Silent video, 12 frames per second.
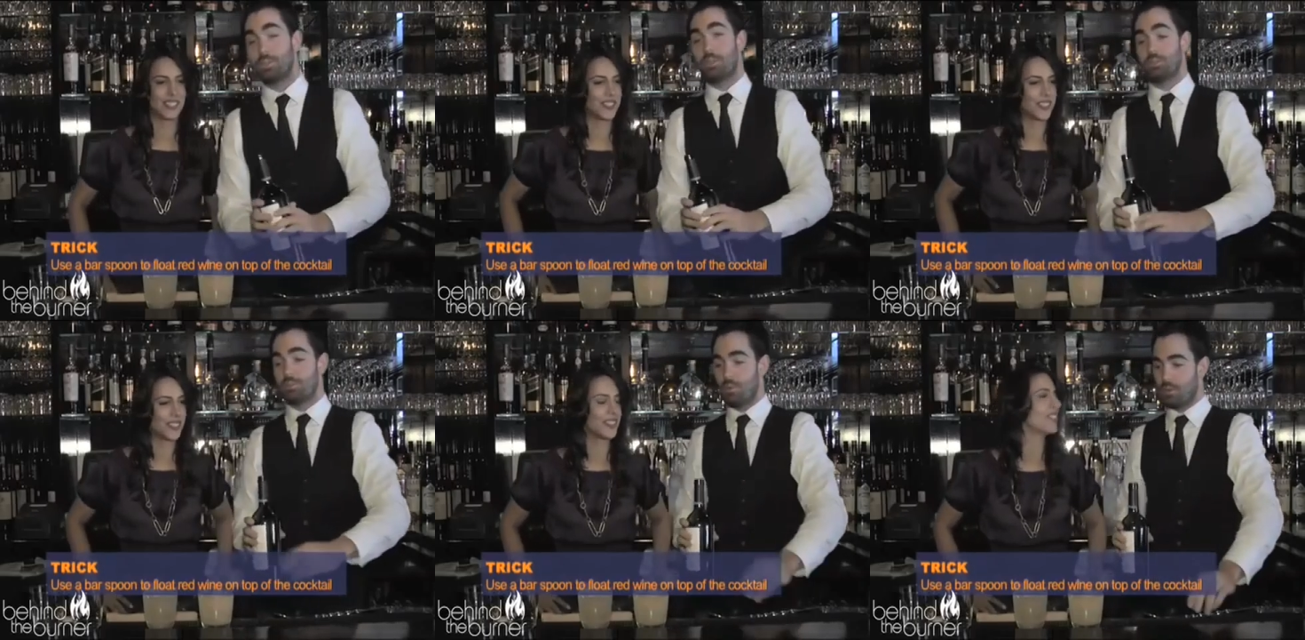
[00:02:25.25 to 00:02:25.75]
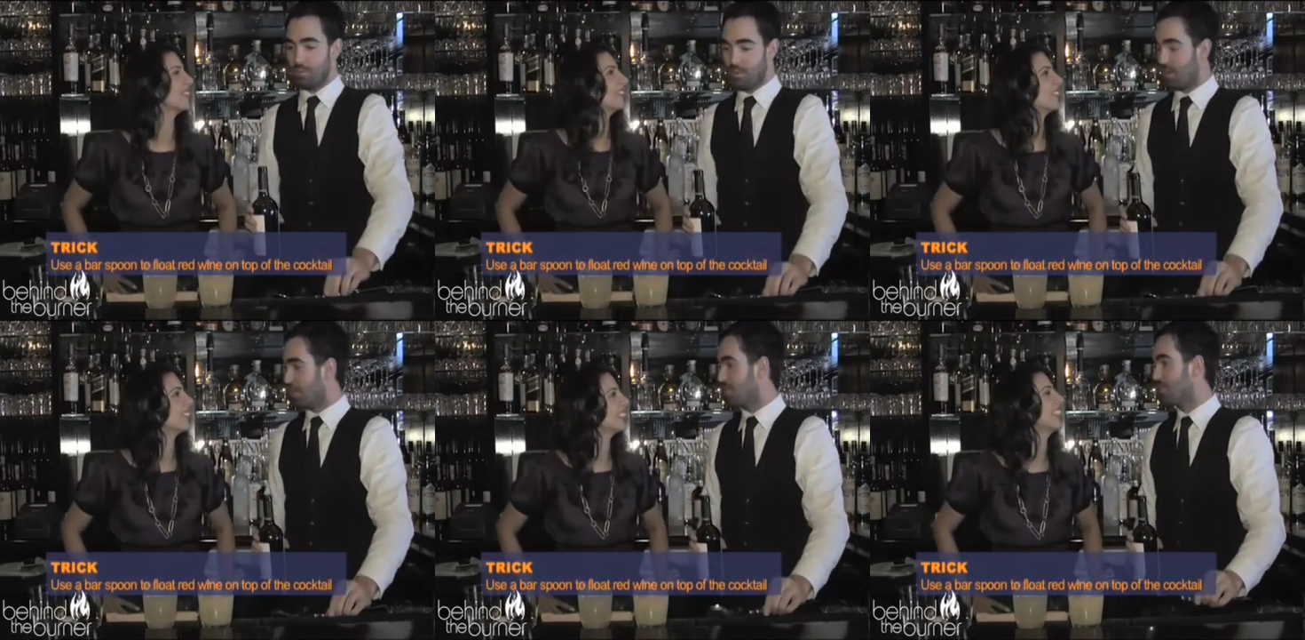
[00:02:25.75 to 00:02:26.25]
Speaker 1: it's all smoke and
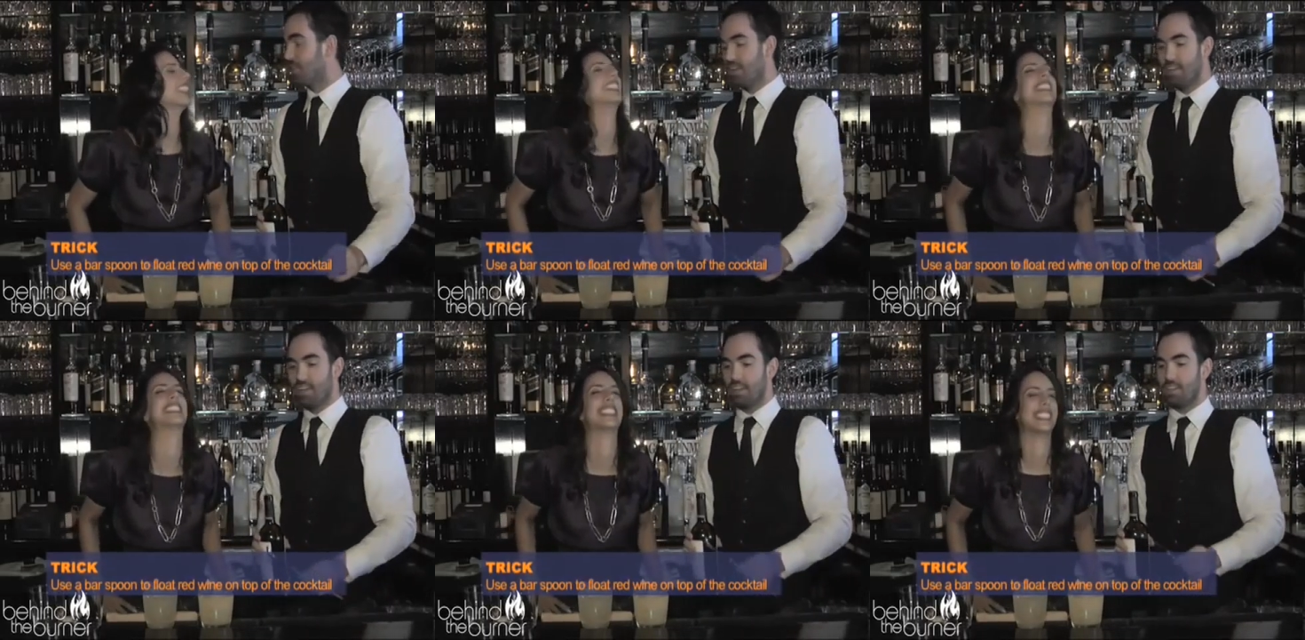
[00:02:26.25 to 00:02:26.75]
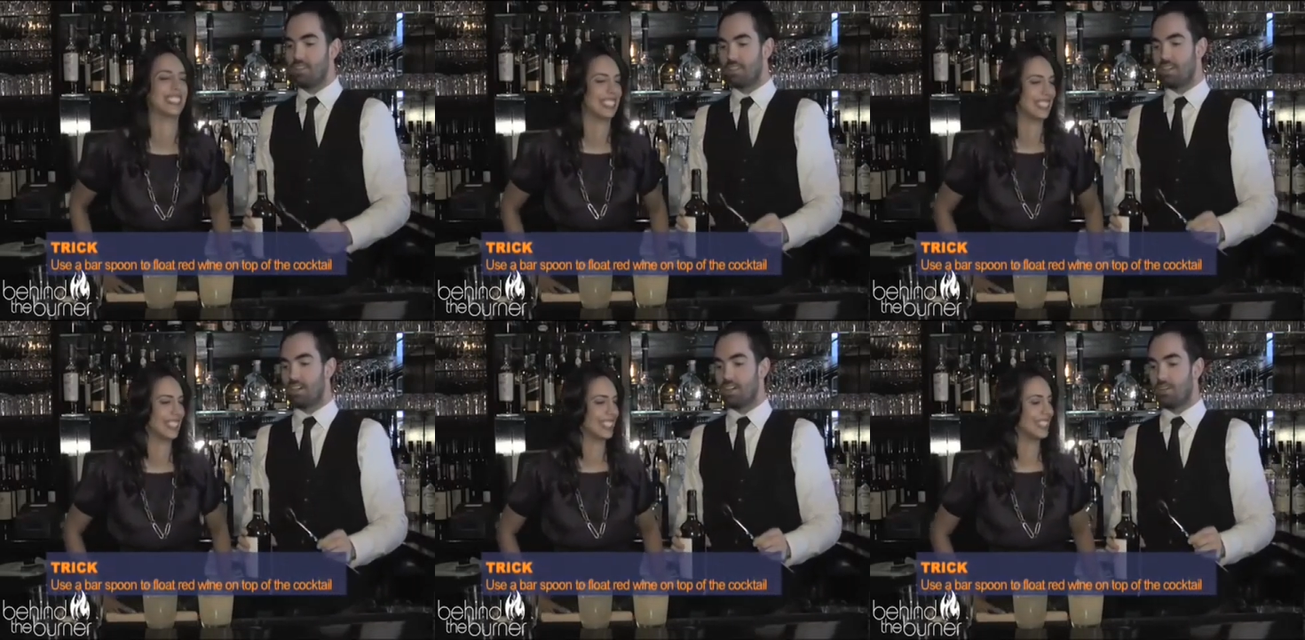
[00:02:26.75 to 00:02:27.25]
mirrors. Is
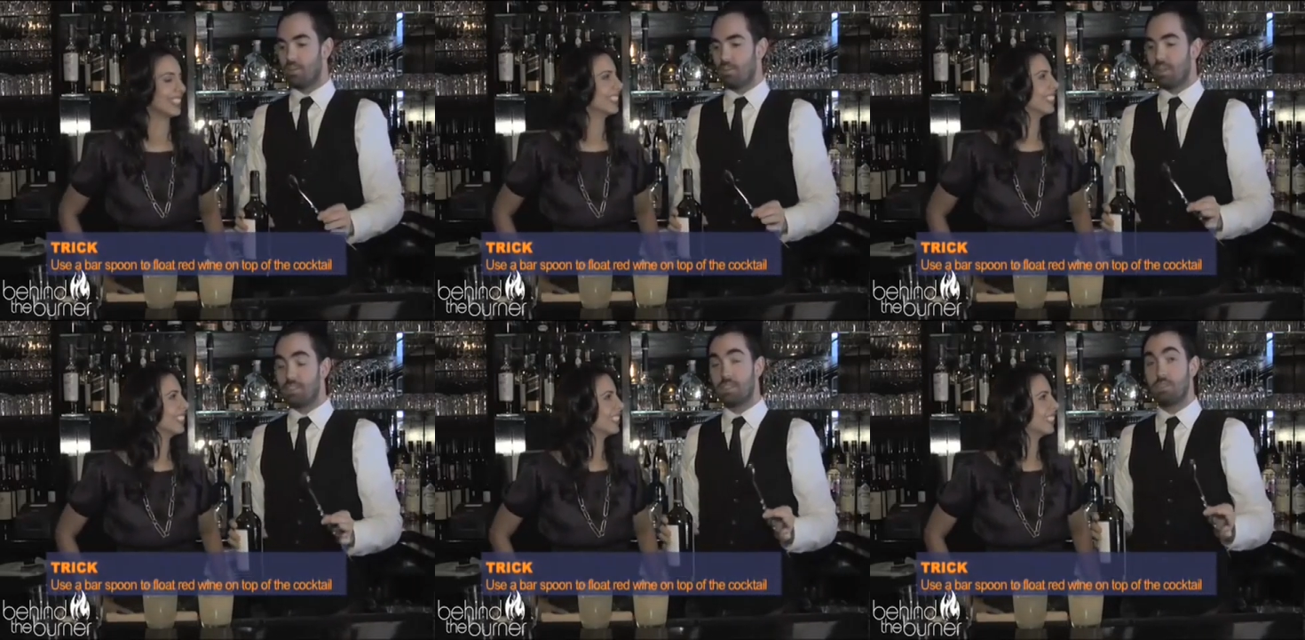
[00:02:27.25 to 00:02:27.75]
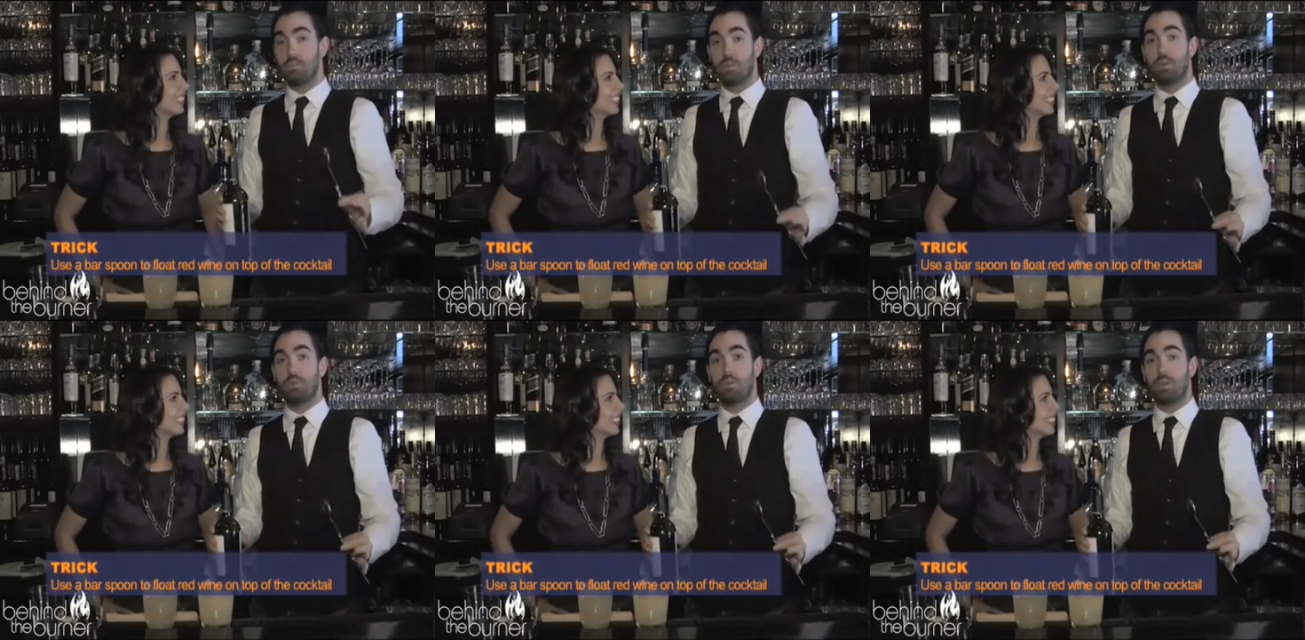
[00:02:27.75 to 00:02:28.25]
uh, we basically
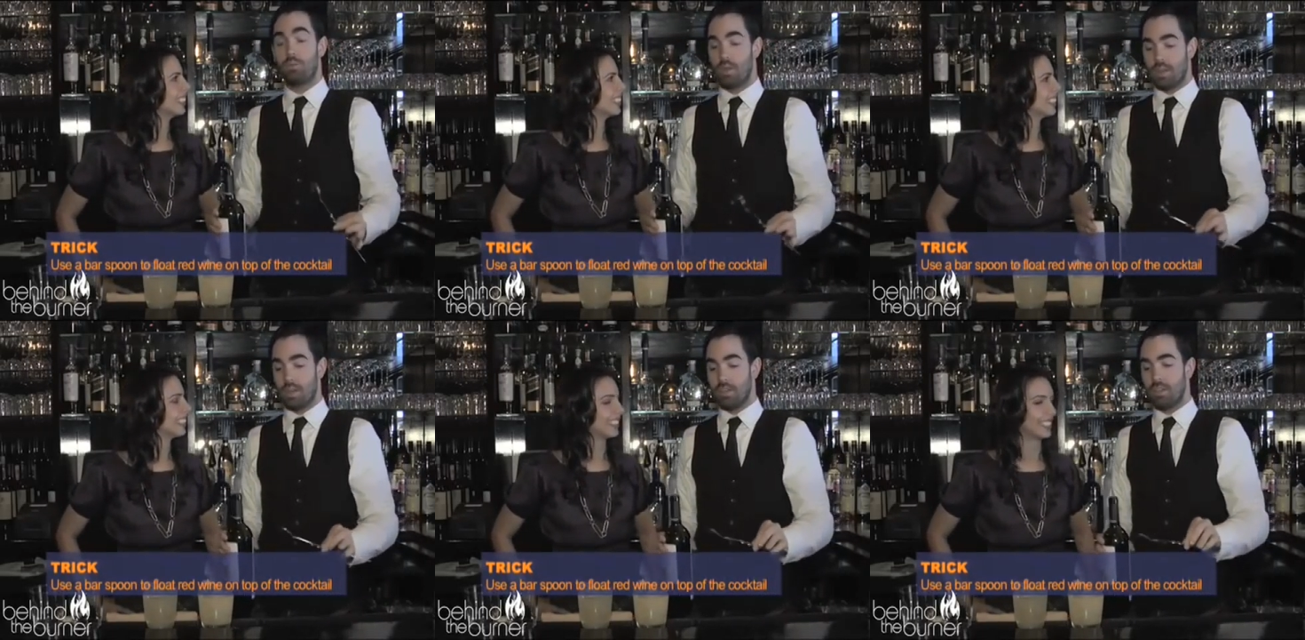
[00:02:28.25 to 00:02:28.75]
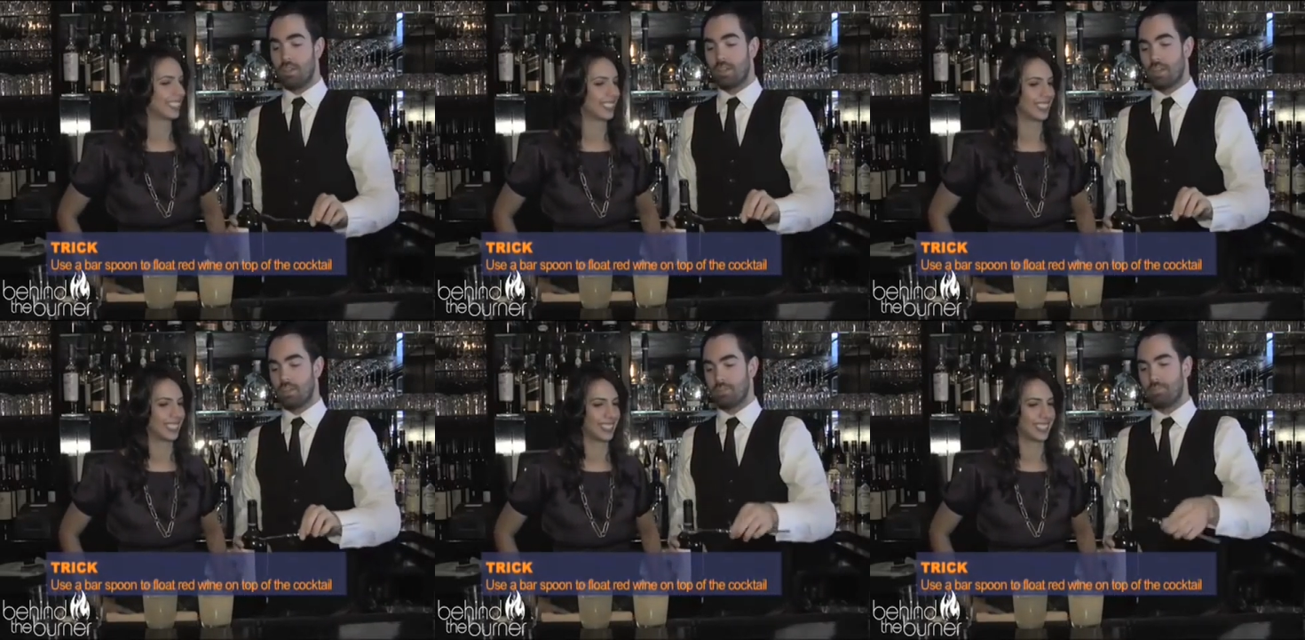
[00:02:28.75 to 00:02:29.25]
float the red wine. Now you're gonna
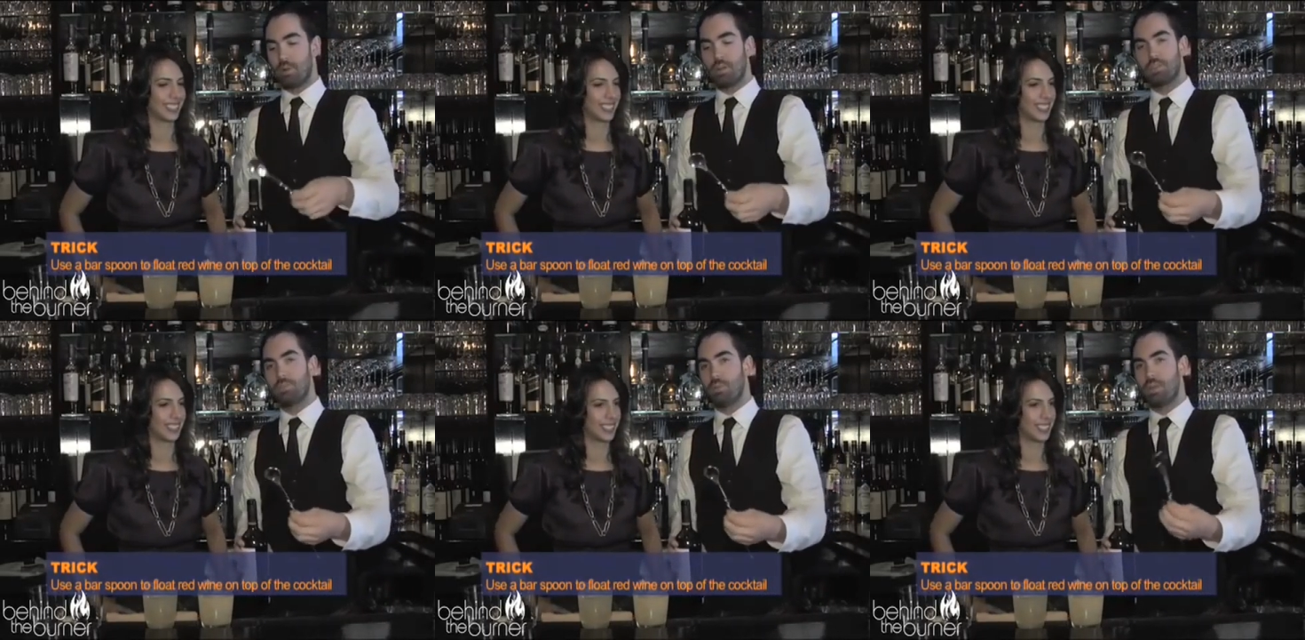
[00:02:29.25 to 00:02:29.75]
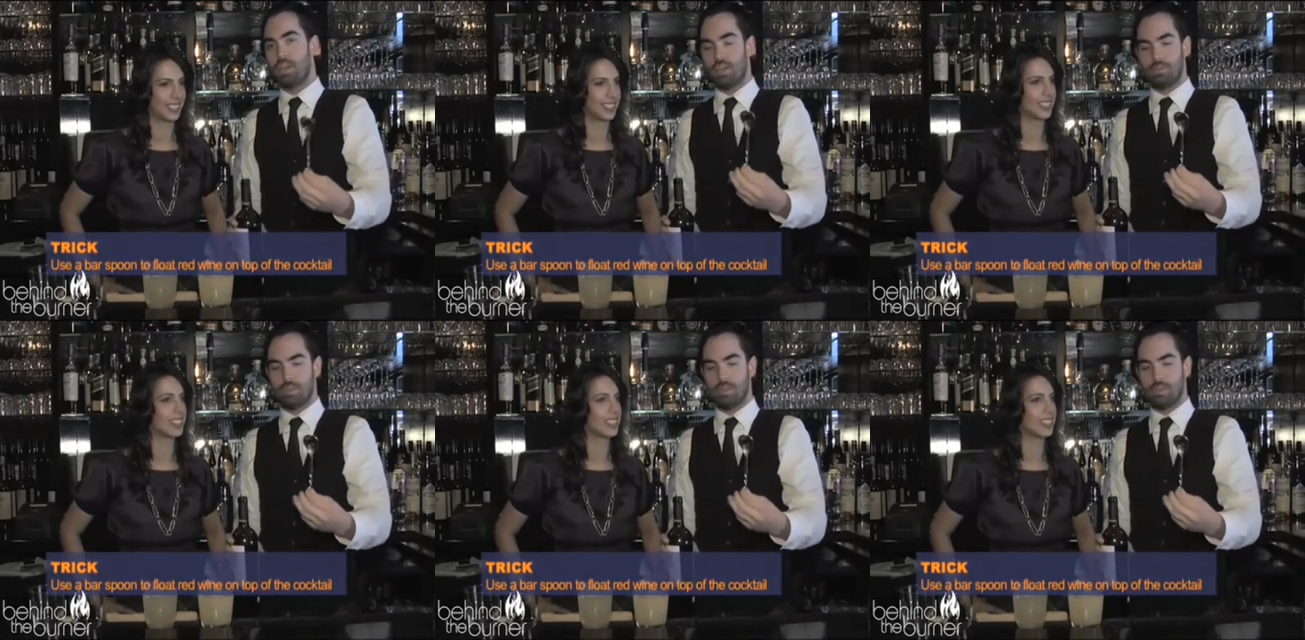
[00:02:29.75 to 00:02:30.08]
take a bar spoon I have